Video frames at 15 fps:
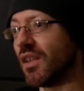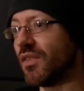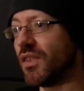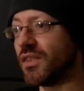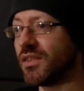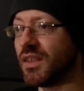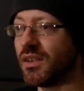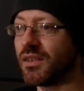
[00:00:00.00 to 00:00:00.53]

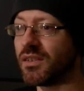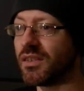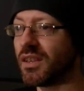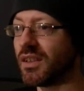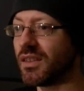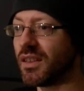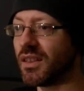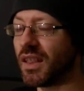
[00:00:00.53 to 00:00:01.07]
They're,
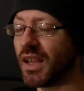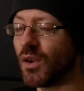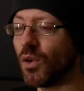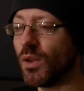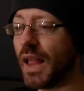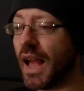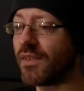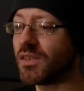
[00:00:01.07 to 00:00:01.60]
they're, they
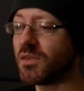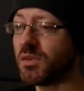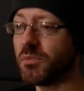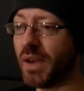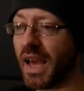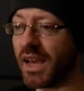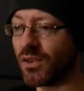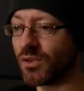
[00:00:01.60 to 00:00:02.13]
all have to be
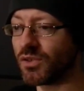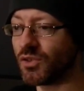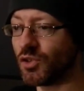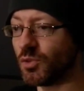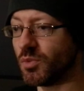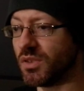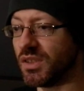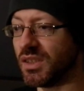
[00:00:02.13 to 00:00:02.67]
bad or stupid.